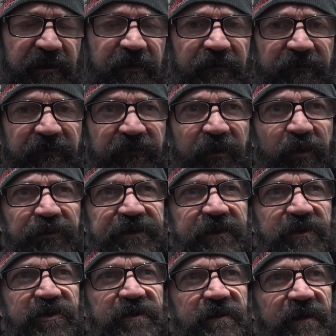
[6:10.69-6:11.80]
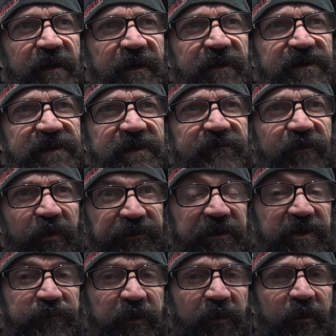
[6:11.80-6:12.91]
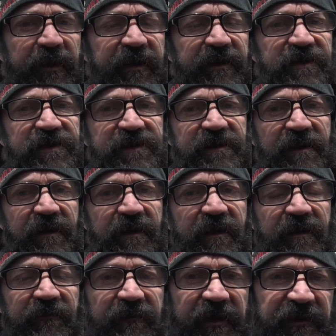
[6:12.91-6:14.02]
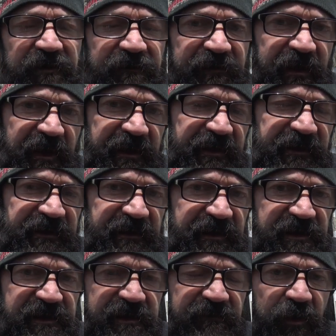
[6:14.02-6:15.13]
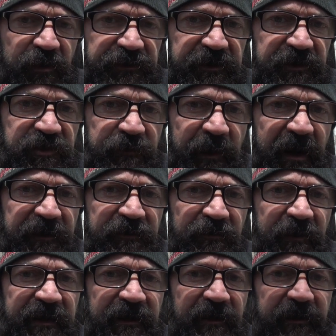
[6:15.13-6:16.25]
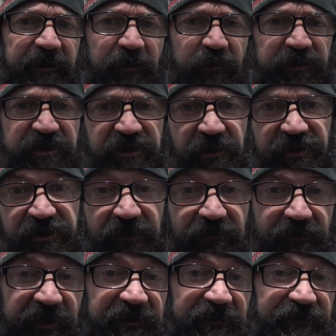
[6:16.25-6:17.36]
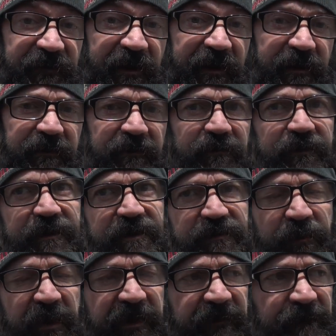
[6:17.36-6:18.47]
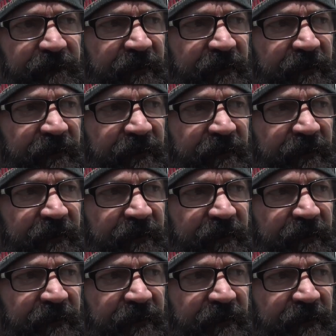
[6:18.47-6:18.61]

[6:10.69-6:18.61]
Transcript: of voltage AC voltage but when it's rectified to DC voltage by the regulator which is also a rectifier on this bike